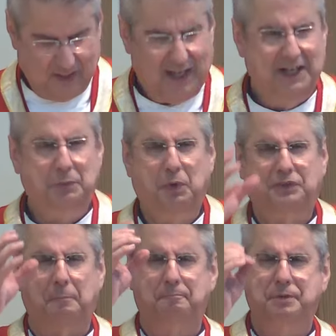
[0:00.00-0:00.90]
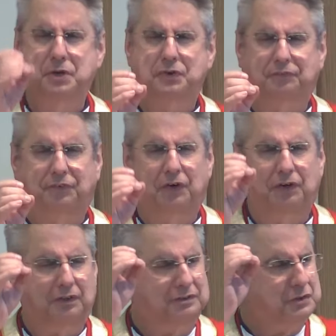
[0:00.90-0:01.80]
And it was a
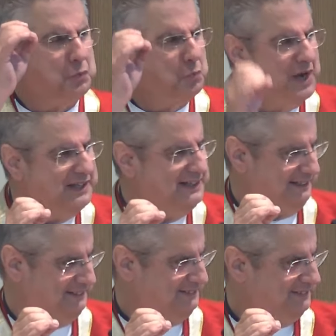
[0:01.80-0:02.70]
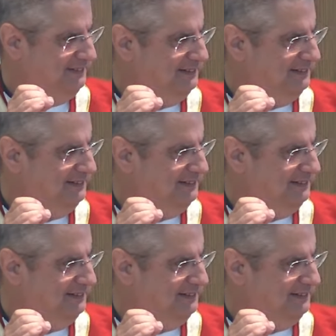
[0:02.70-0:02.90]
beautiful to witness